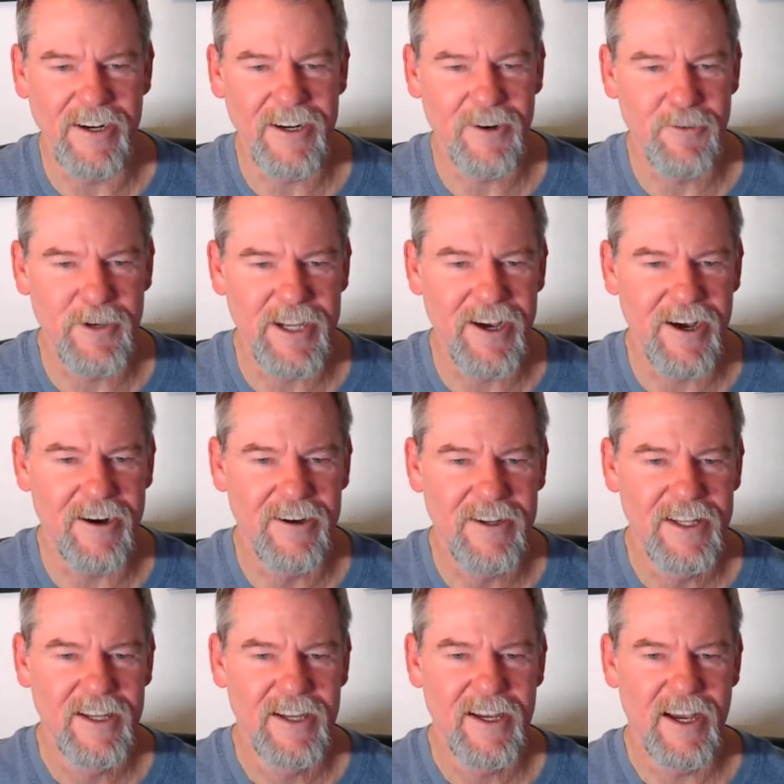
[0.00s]
Here we go.
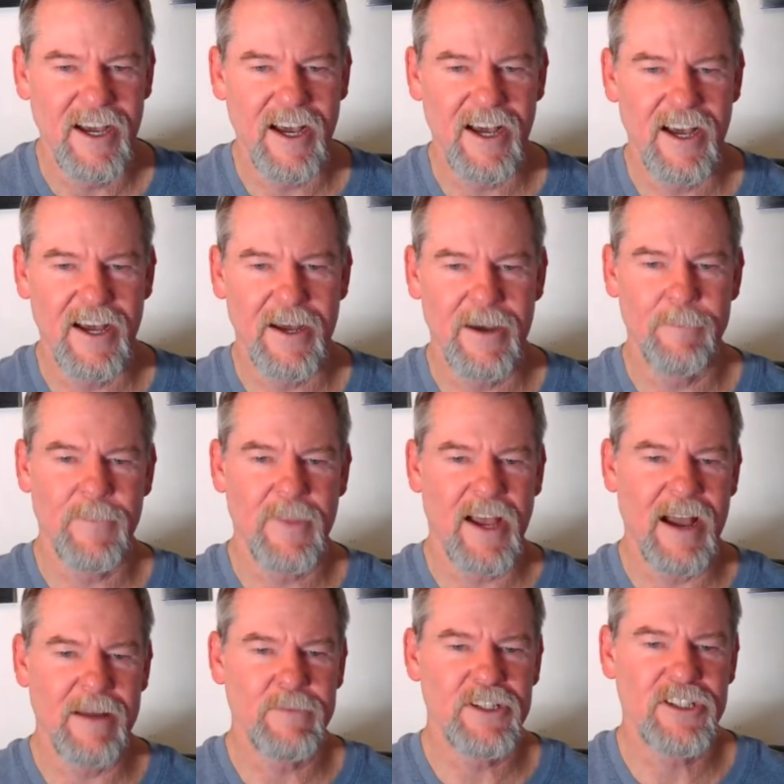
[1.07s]

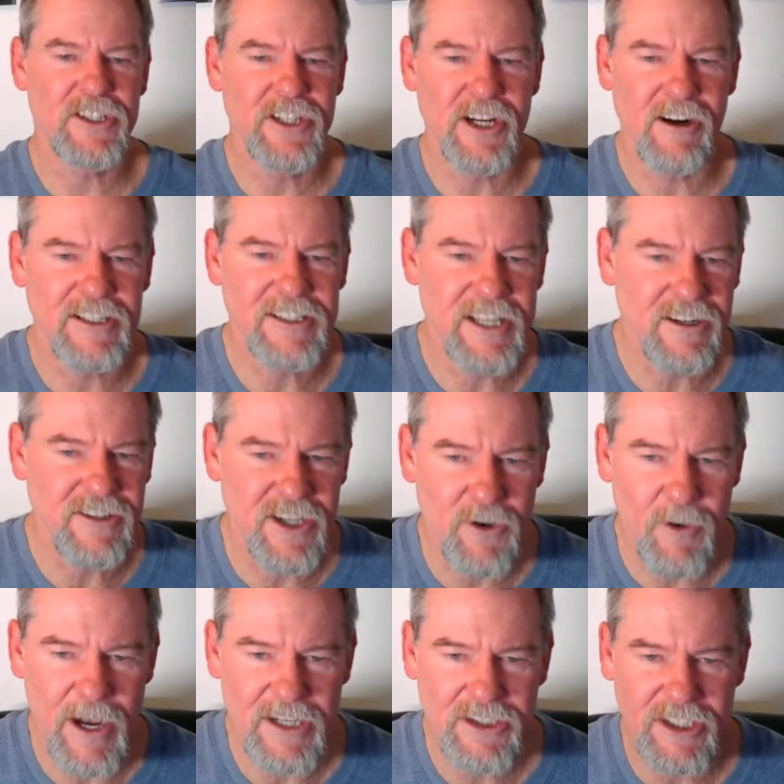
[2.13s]
I'm just curious. Here's a
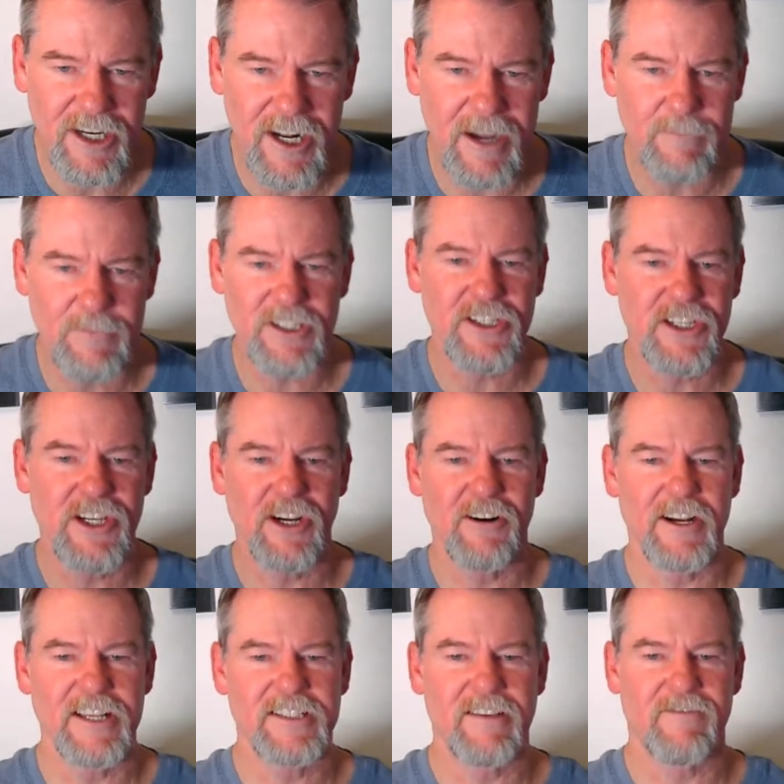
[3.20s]
question. I'm just
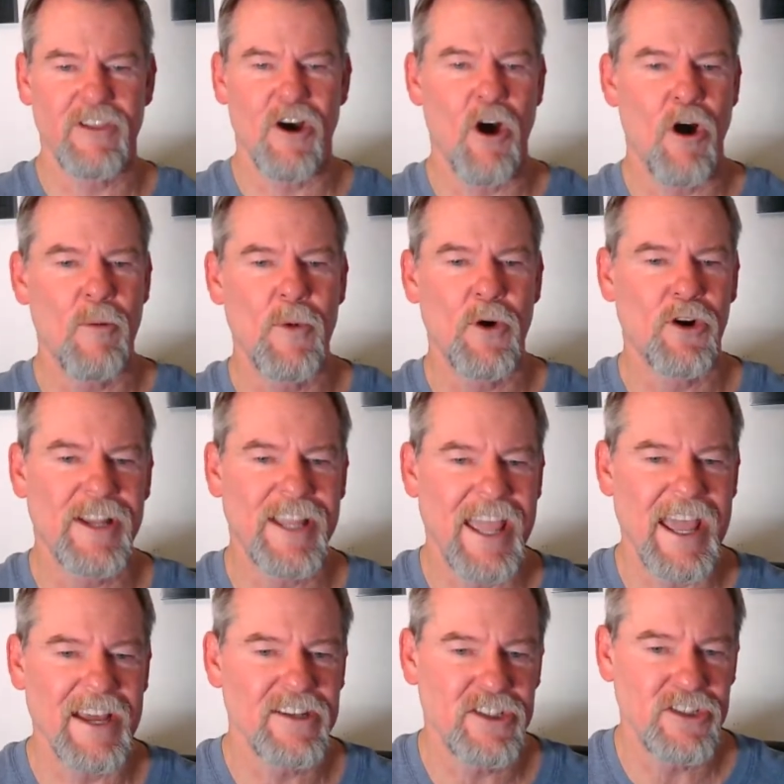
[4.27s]
curious, if the homeowner
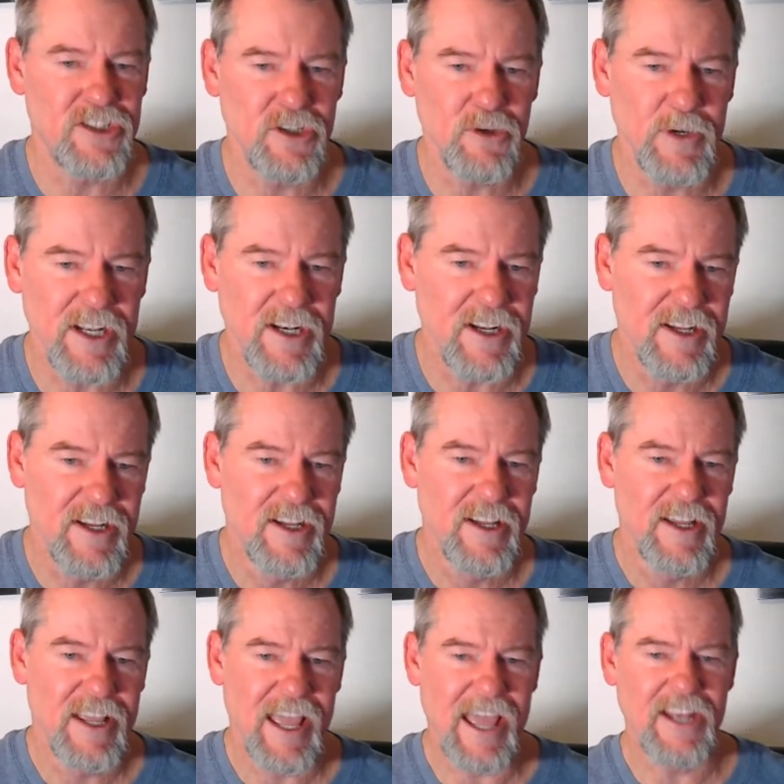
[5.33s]
can't do it
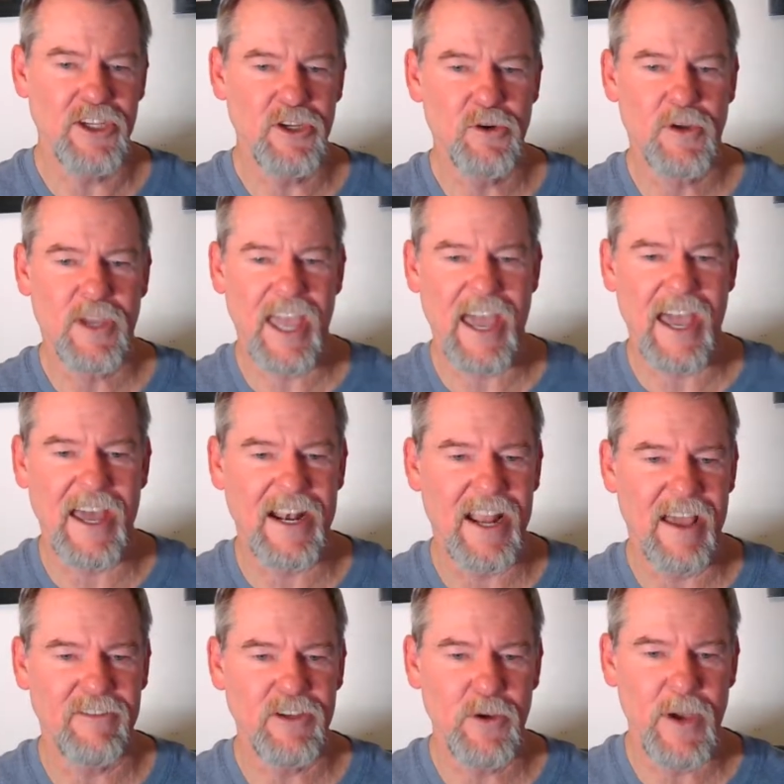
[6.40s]
and you can,
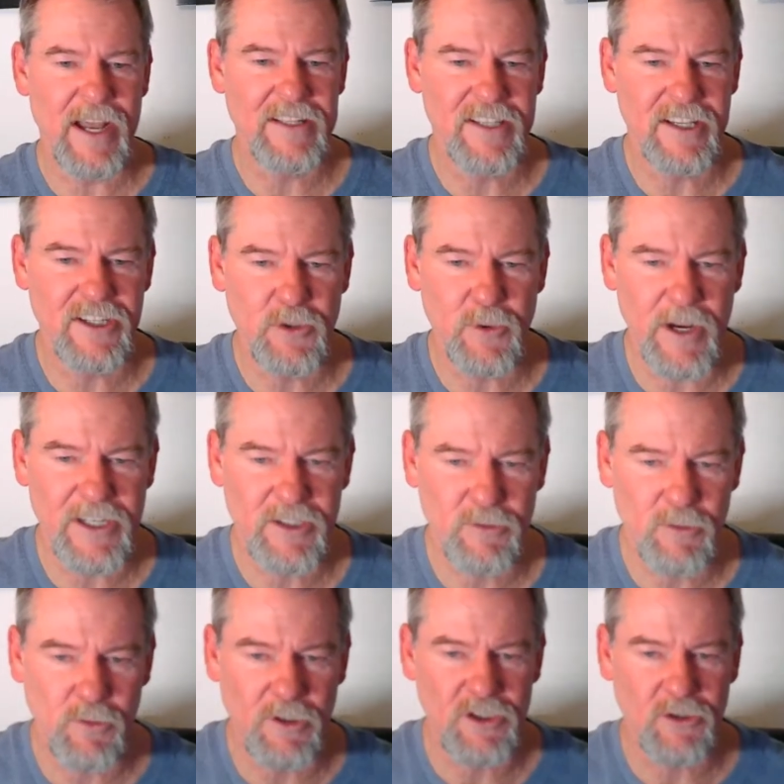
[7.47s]
have you had situations
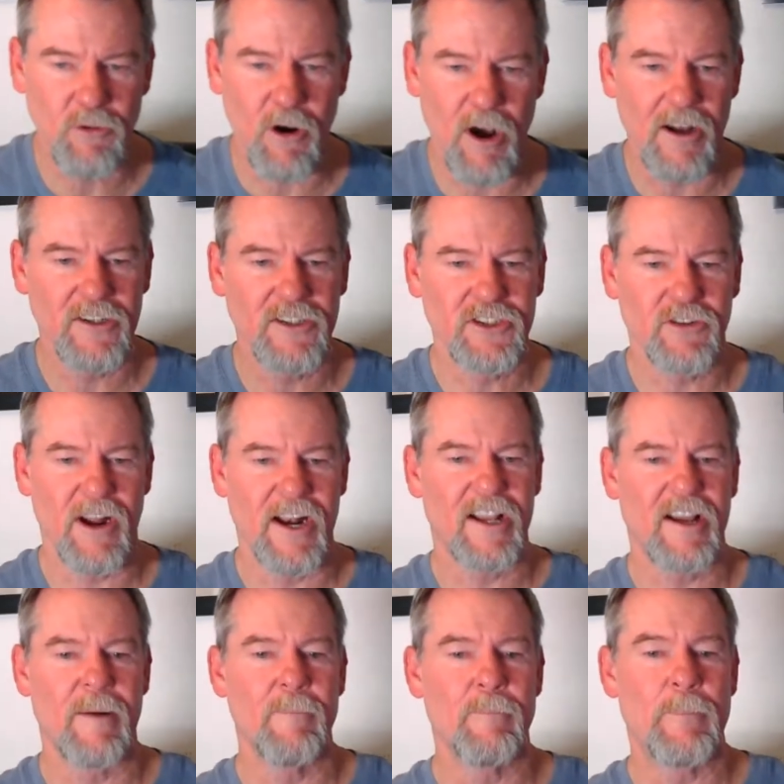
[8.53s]
where squatters try to
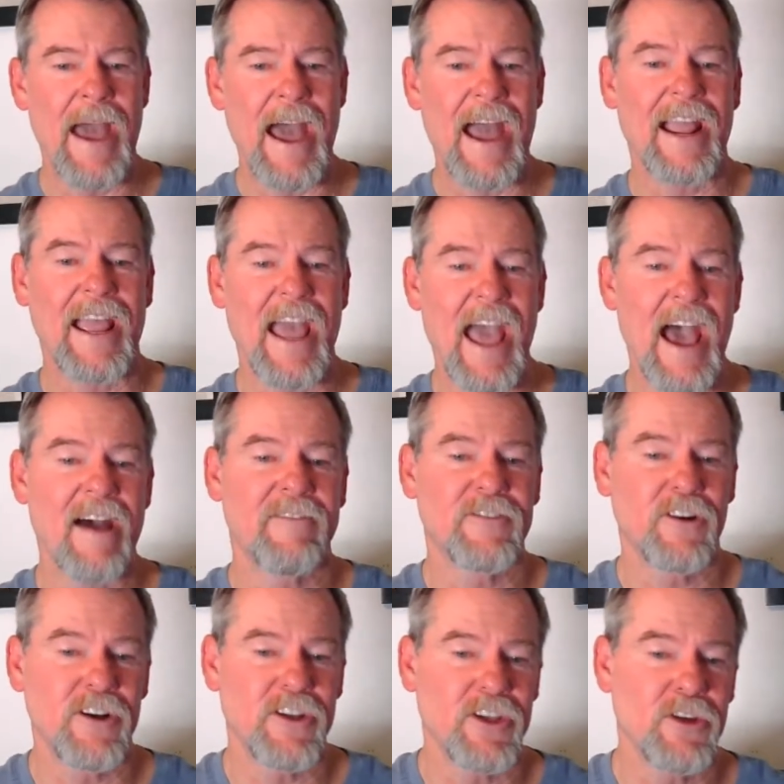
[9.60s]
come back
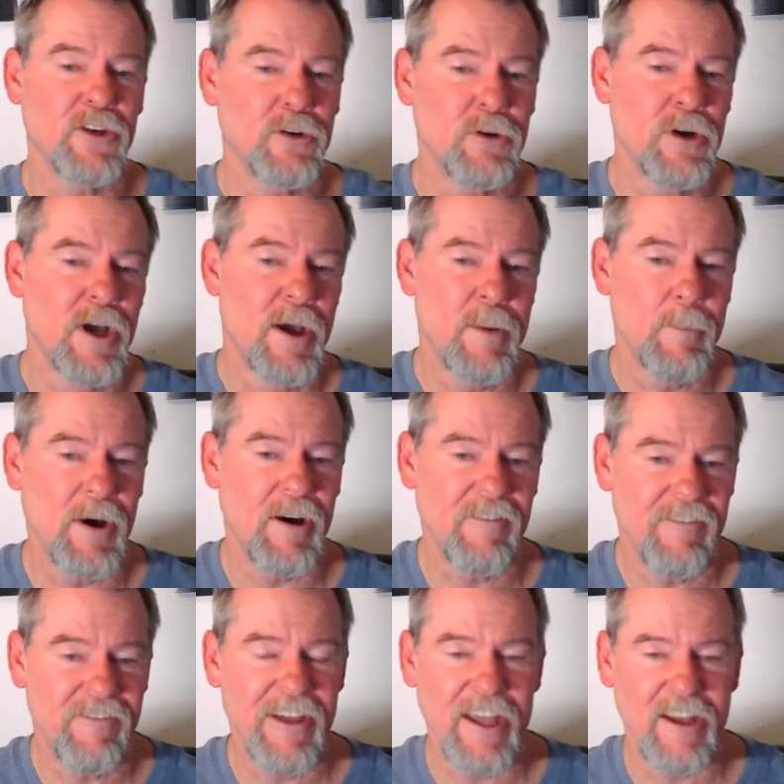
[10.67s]
after you
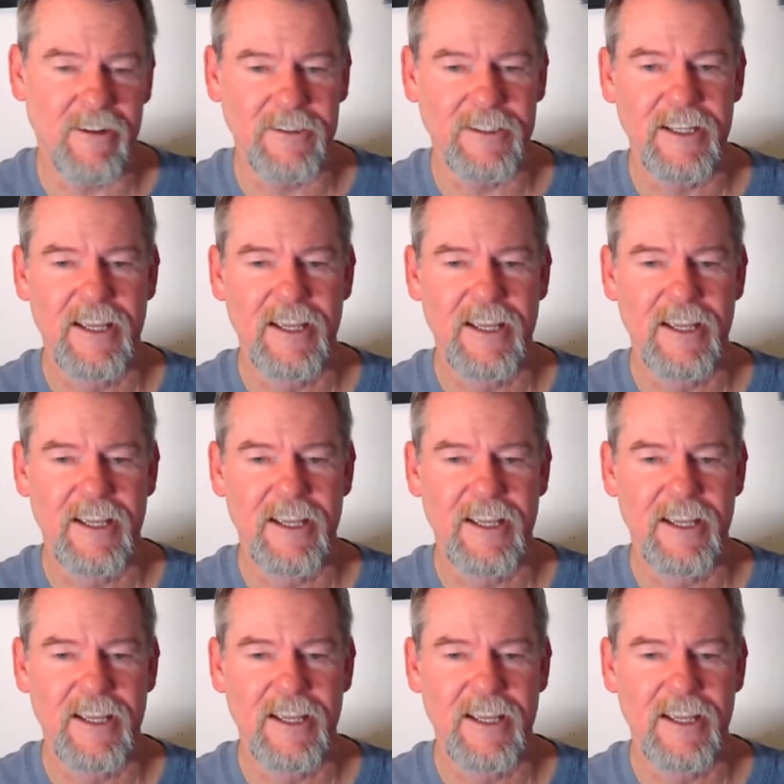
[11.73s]
but failed?